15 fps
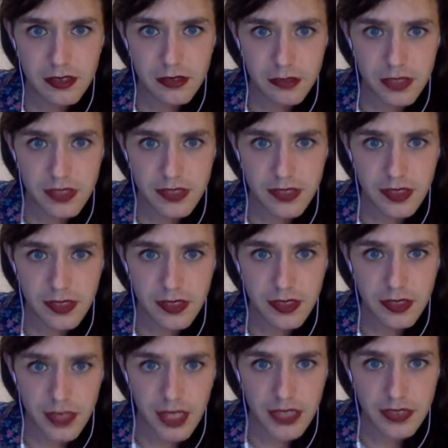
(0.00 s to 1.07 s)
reason
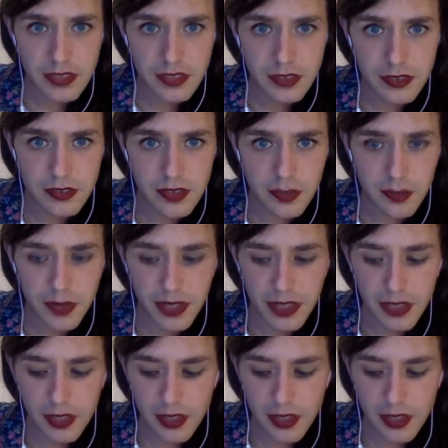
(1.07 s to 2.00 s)
not to do something.